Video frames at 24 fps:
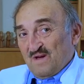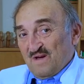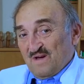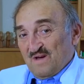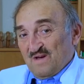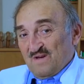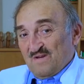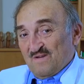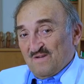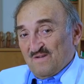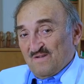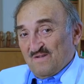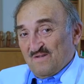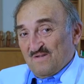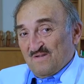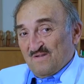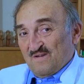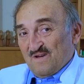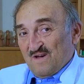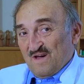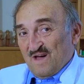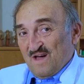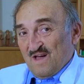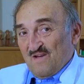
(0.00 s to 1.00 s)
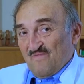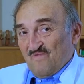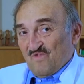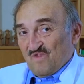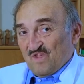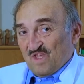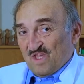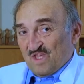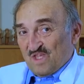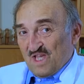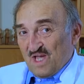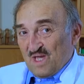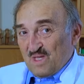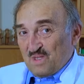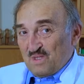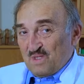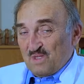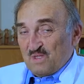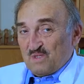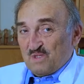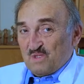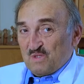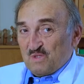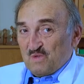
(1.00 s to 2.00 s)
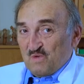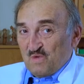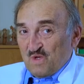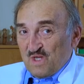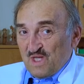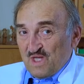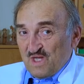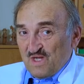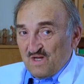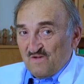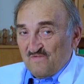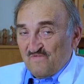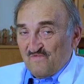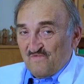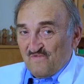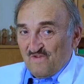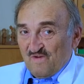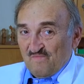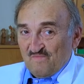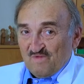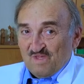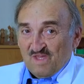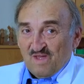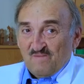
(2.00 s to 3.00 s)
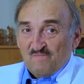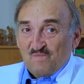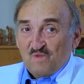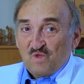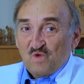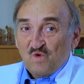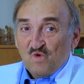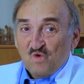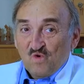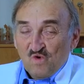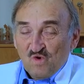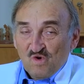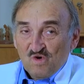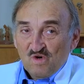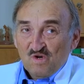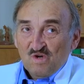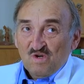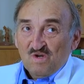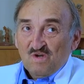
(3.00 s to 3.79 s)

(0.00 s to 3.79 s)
I was excited to hear from some new